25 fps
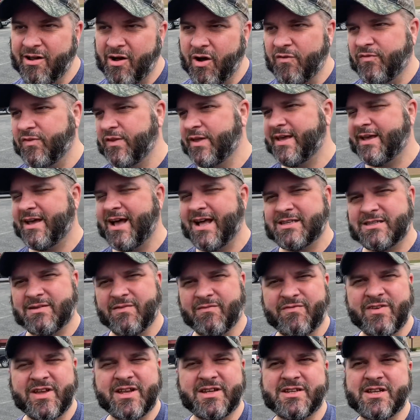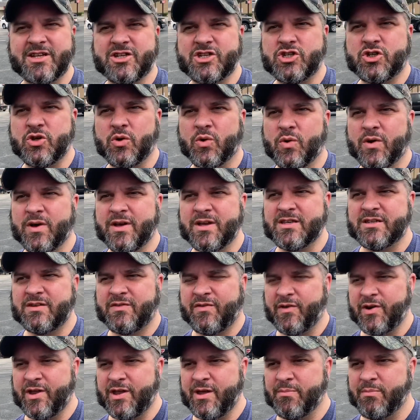Hopefully you got some vintage toys
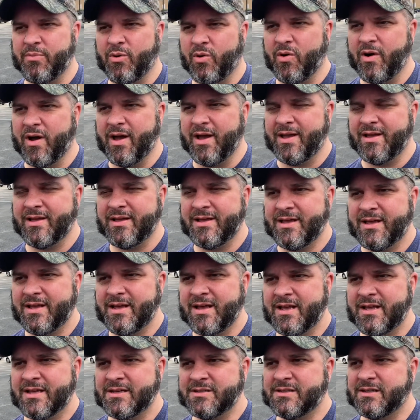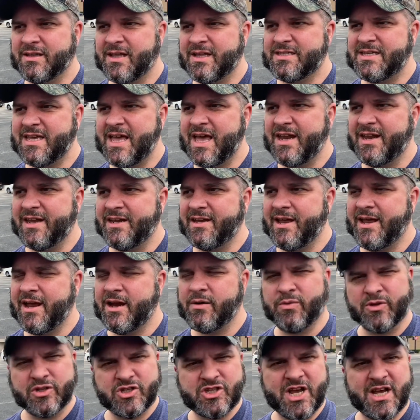for your boy. So let's head in there.
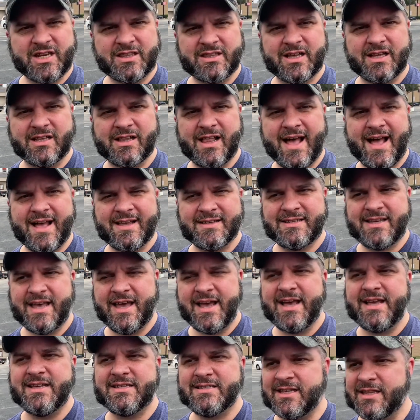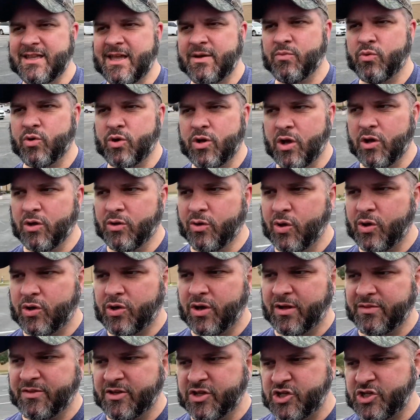We'll check the glass case, and then we'll go look
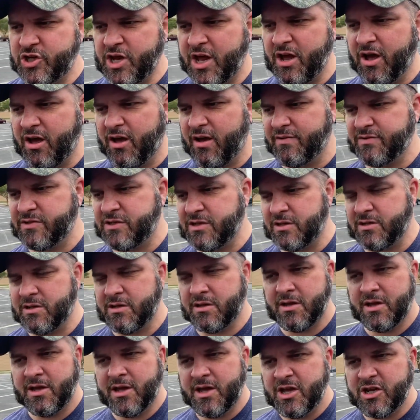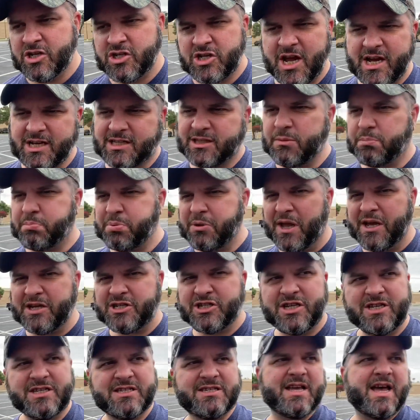on the shelves and check the
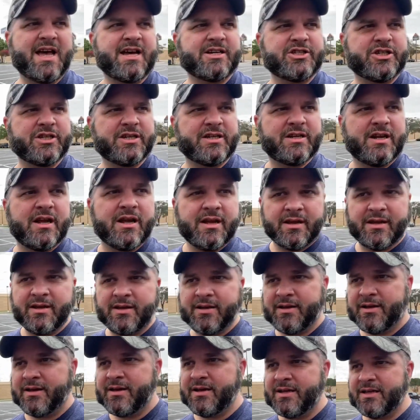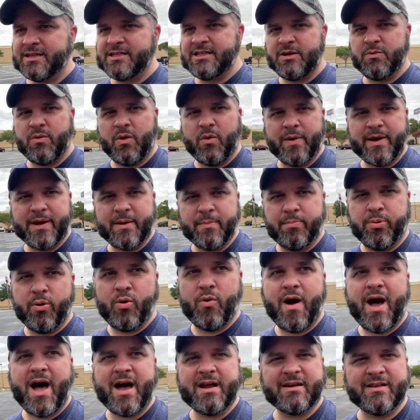plushie section. See what we can
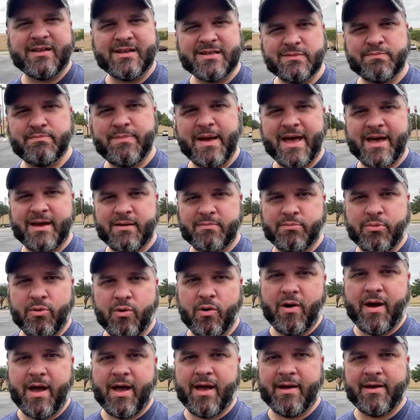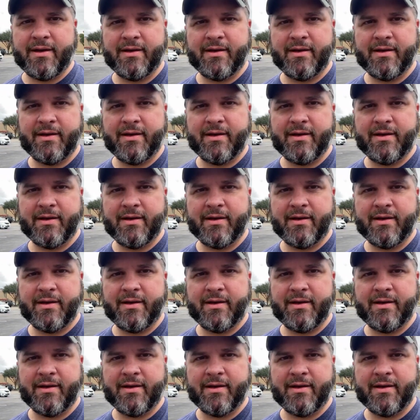pull out of this bad boy.